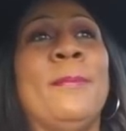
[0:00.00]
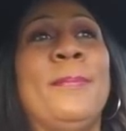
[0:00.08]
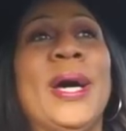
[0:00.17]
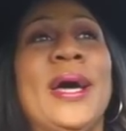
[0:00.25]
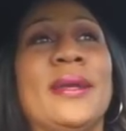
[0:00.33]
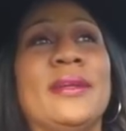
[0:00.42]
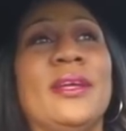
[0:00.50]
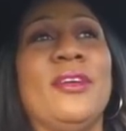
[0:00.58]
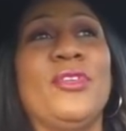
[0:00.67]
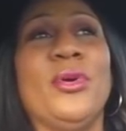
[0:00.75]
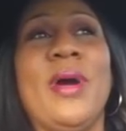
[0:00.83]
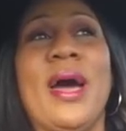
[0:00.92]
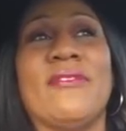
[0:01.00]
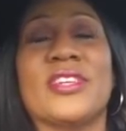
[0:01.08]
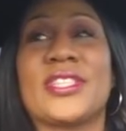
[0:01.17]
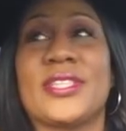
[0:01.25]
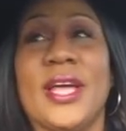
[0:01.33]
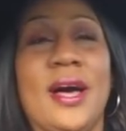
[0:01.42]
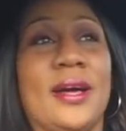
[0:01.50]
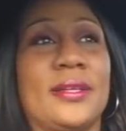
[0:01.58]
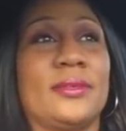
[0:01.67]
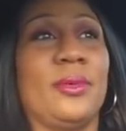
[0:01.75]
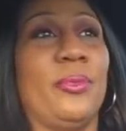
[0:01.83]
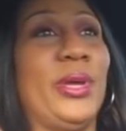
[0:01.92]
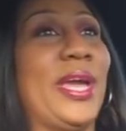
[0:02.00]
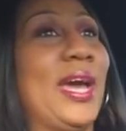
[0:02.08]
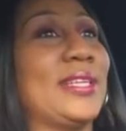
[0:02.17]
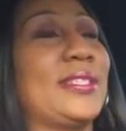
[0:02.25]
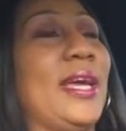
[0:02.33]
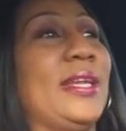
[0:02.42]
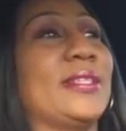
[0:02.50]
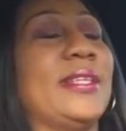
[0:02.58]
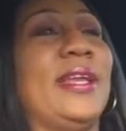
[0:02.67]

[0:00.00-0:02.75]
But if you have a son, and we gotta say this,